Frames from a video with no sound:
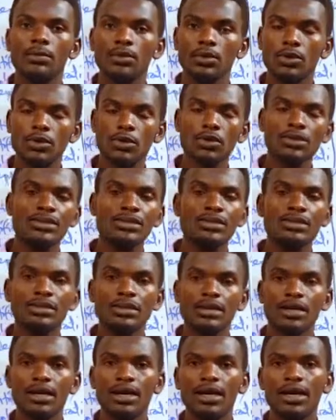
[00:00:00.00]
lost in
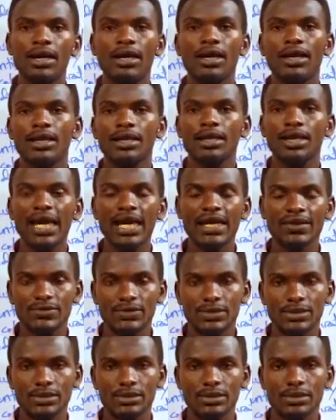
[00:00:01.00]
their
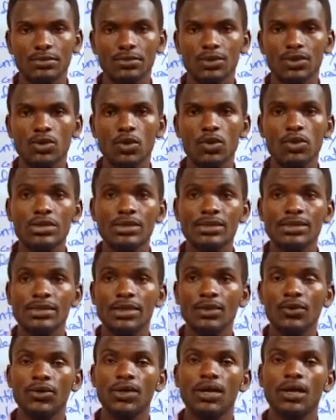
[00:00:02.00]
lives because
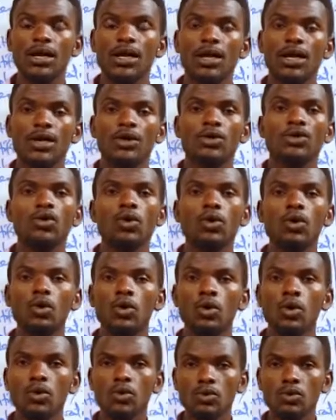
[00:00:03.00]
there were
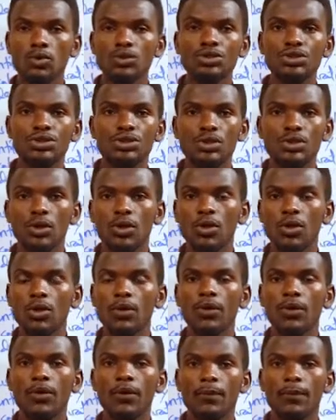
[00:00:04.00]
no good
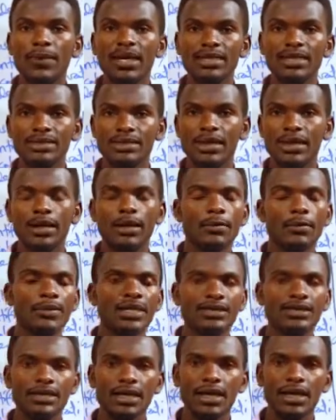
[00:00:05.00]
or better
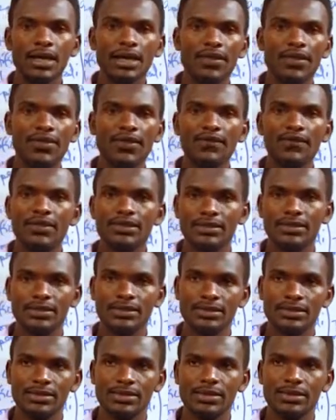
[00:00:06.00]
health
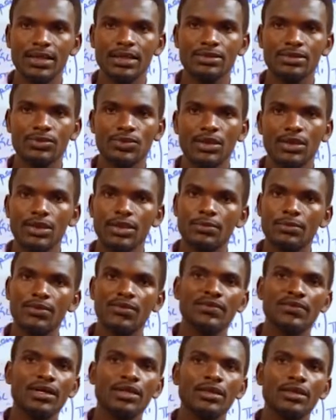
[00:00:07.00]
services that were
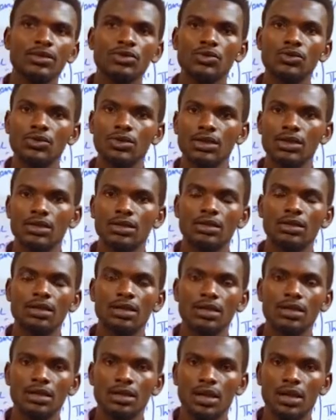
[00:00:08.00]
provided during
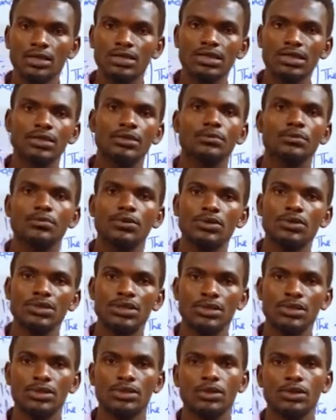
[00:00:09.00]
that
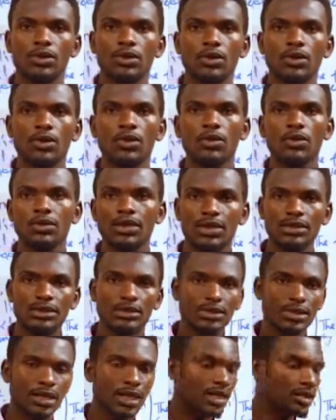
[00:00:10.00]
process or
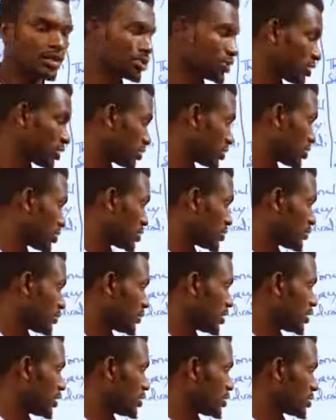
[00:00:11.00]
that action. It
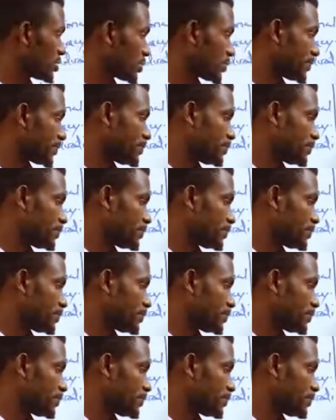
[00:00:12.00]
means